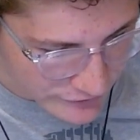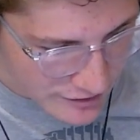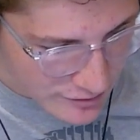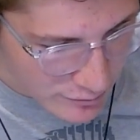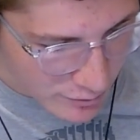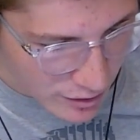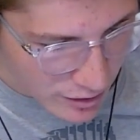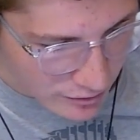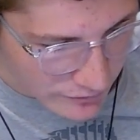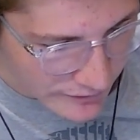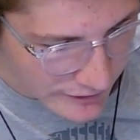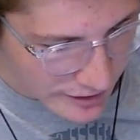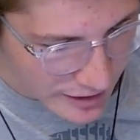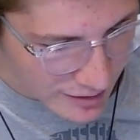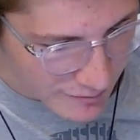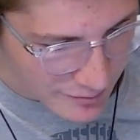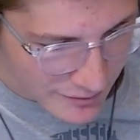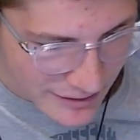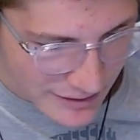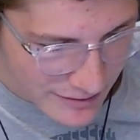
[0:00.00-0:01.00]
Sewald and
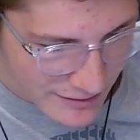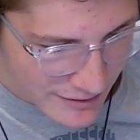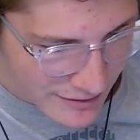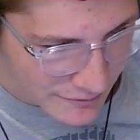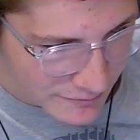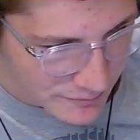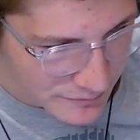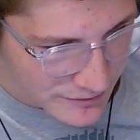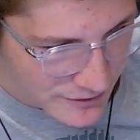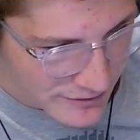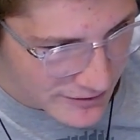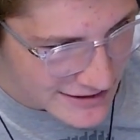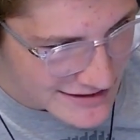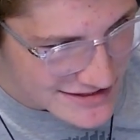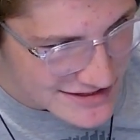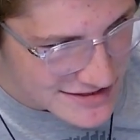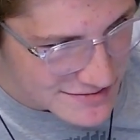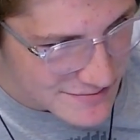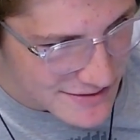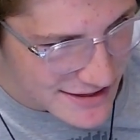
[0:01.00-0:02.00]
company, they'll
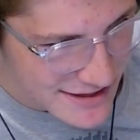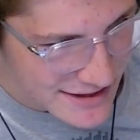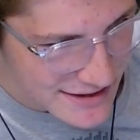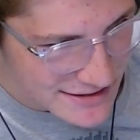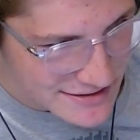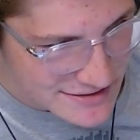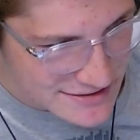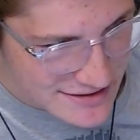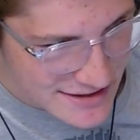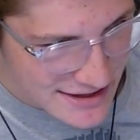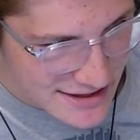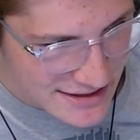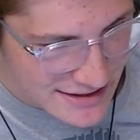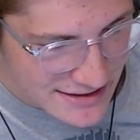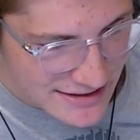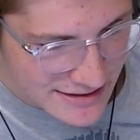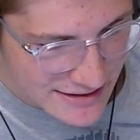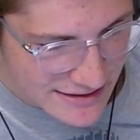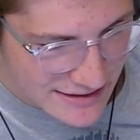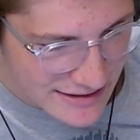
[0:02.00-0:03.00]
get some innings,
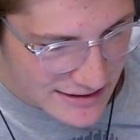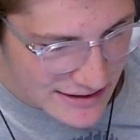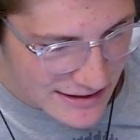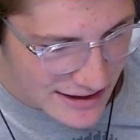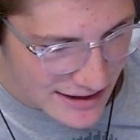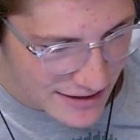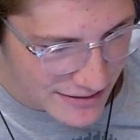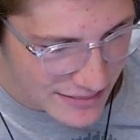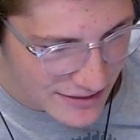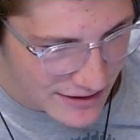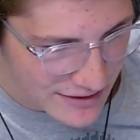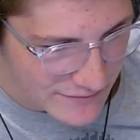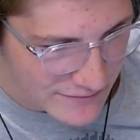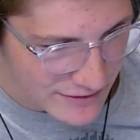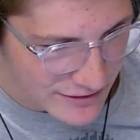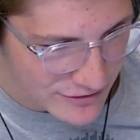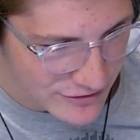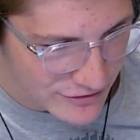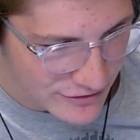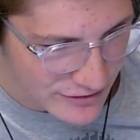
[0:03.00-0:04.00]
and I think
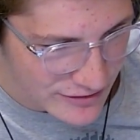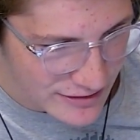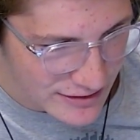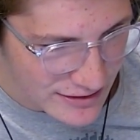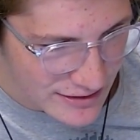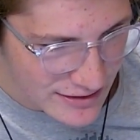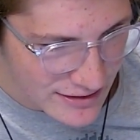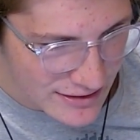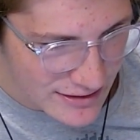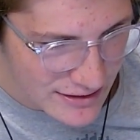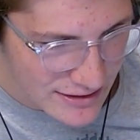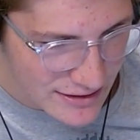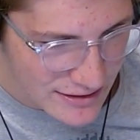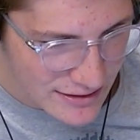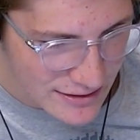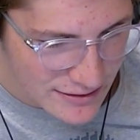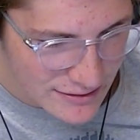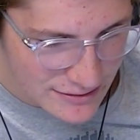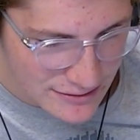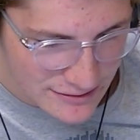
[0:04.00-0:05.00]
eventually,
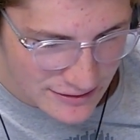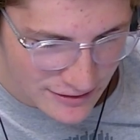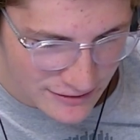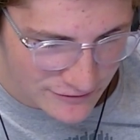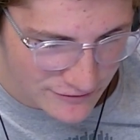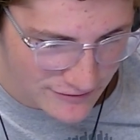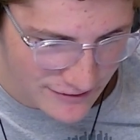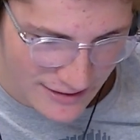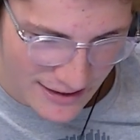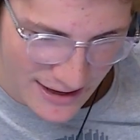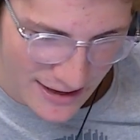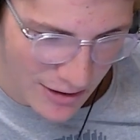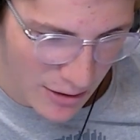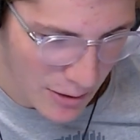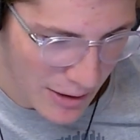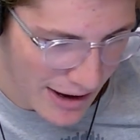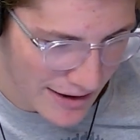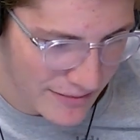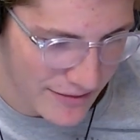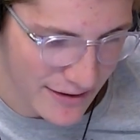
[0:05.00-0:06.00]
because I
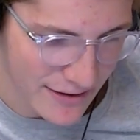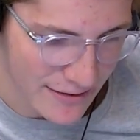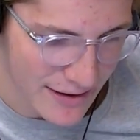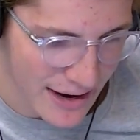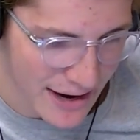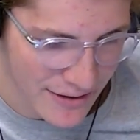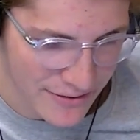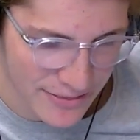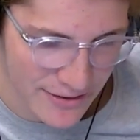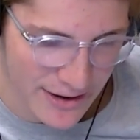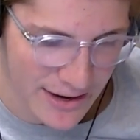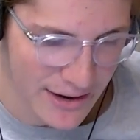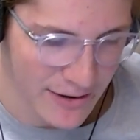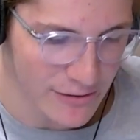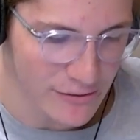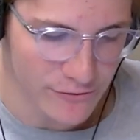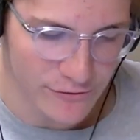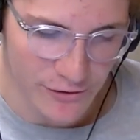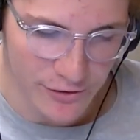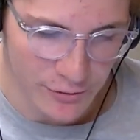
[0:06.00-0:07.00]
don't know, I think
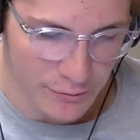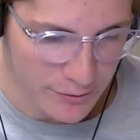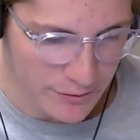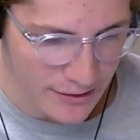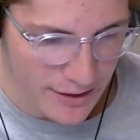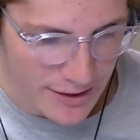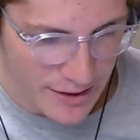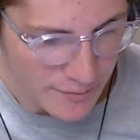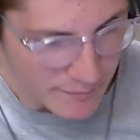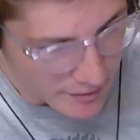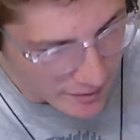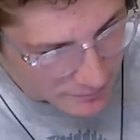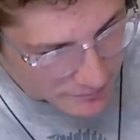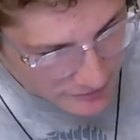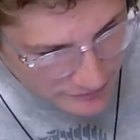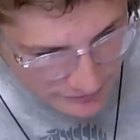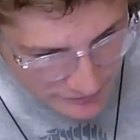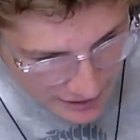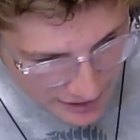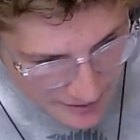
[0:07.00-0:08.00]
Arizona will light them up
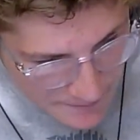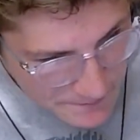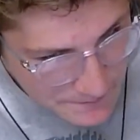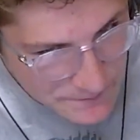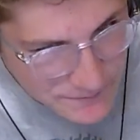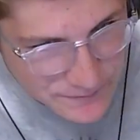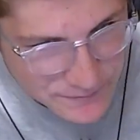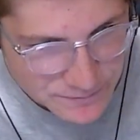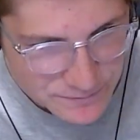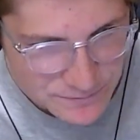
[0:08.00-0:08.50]
this game.